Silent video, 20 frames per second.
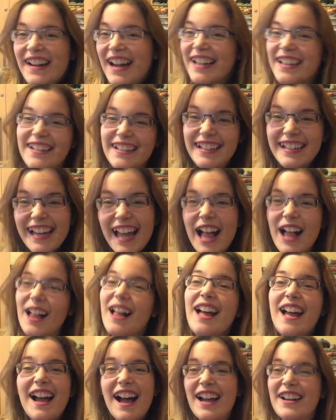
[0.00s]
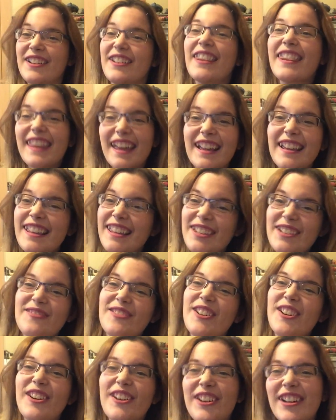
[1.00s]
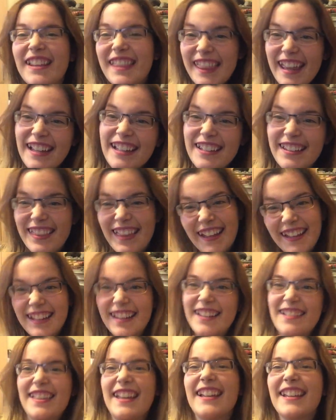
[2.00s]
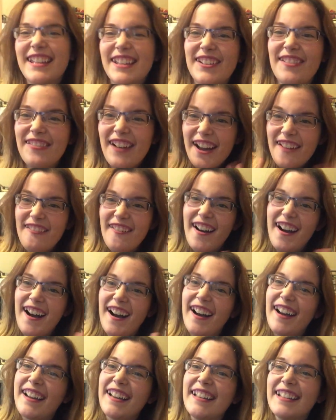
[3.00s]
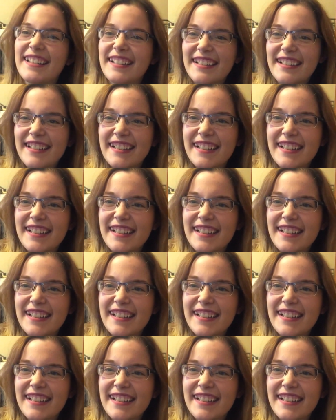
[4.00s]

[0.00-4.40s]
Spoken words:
I can thank you more. Thank you. Bye bye.